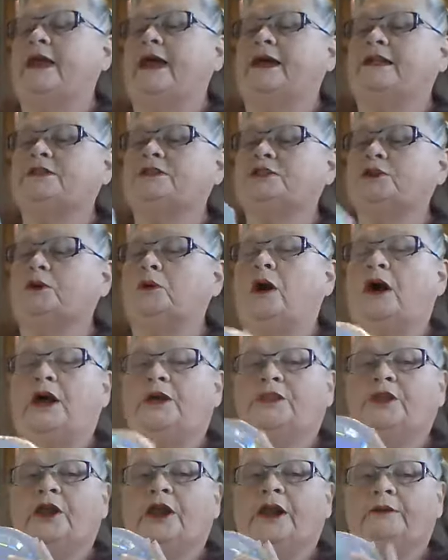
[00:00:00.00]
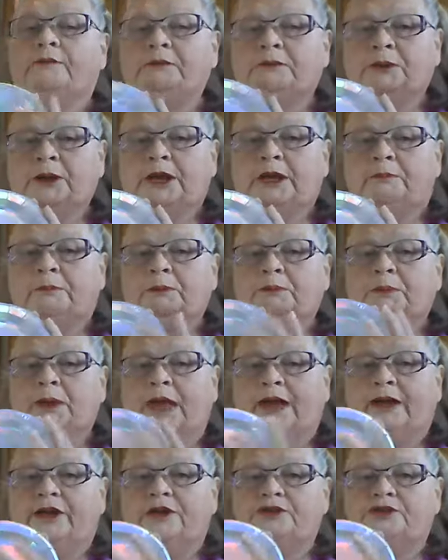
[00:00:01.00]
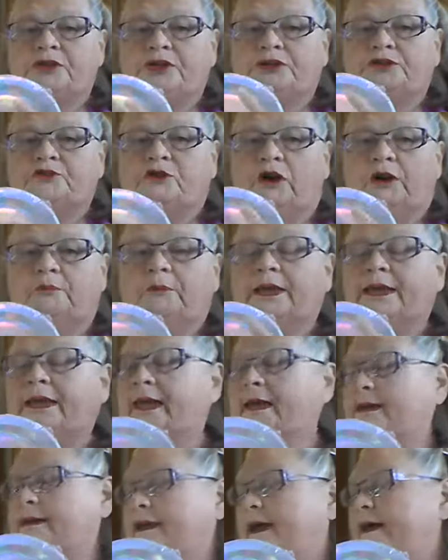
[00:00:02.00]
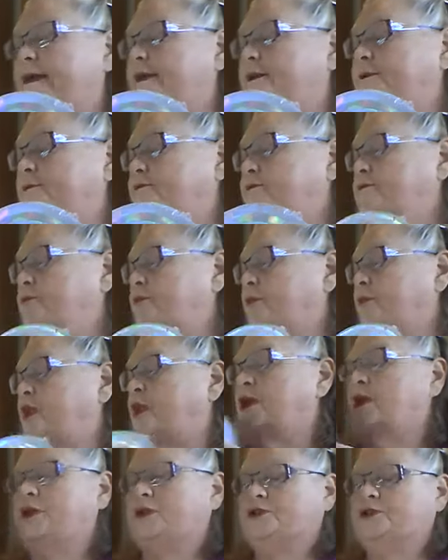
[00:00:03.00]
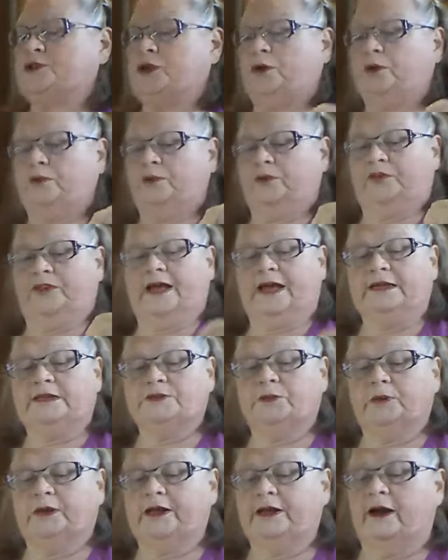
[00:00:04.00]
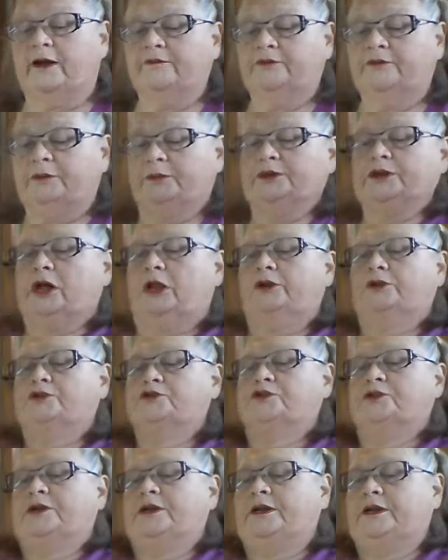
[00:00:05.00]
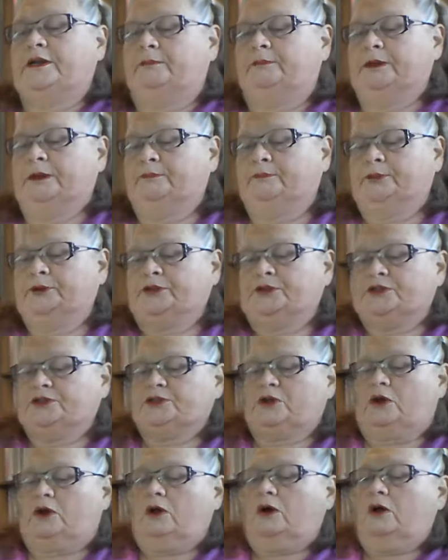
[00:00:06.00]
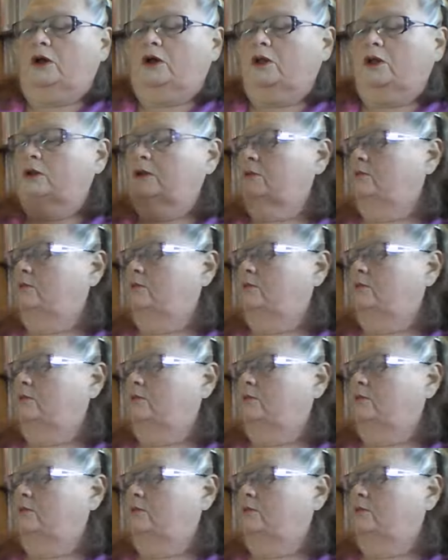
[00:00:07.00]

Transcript: And so I thought I would pick up a package and try my hand at it. So that's what I got from the Dollar Tree. I'm going to put this all